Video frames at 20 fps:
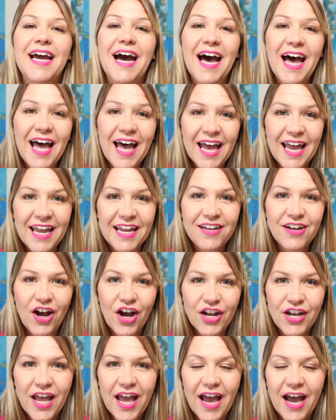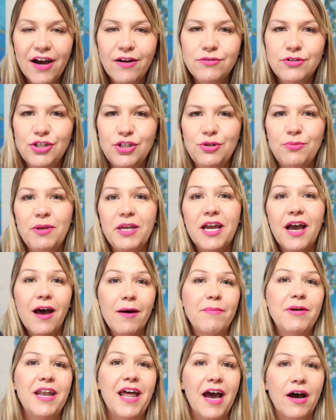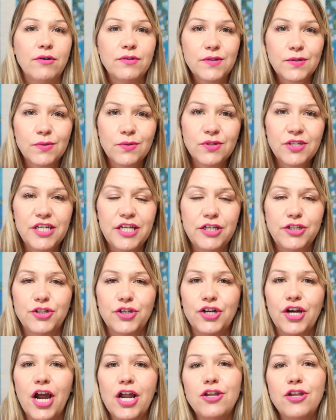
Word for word: guide on how to become an Outschool teacher,